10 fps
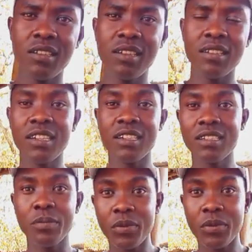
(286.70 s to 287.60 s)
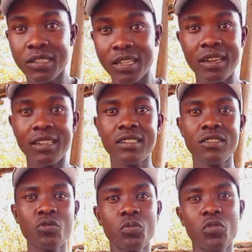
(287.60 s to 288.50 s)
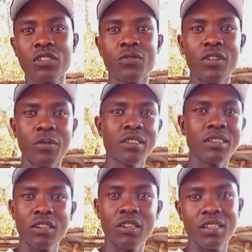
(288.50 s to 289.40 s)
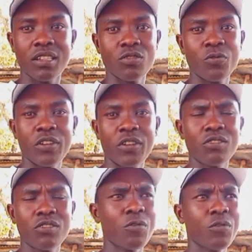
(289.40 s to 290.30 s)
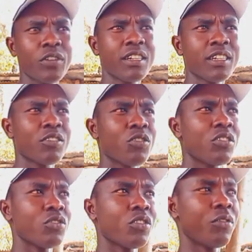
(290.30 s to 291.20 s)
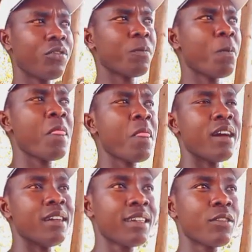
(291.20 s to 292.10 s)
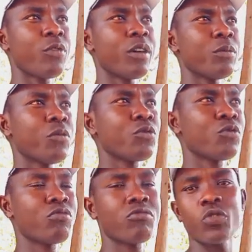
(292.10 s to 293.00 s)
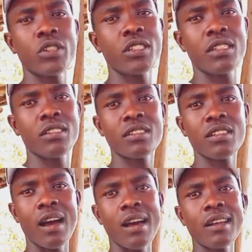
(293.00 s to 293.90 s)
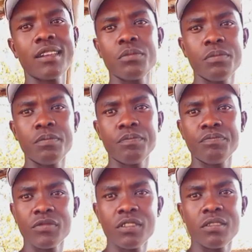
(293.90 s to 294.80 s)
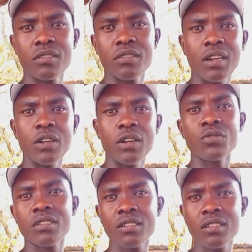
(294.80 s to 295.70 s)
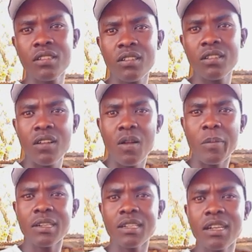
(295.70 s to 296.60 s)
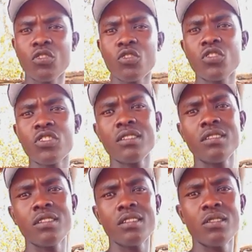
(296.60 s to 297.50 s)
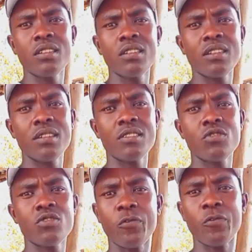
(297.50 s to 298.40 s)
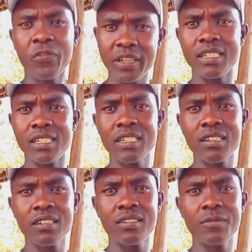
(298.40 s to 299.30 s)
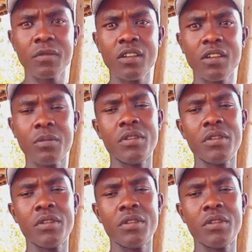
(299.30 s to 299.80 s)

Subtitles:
That is a big challenge to most farmers nowadays. You find you are feeding you have a dairy farm of 20, 100 cows, but now the feed be it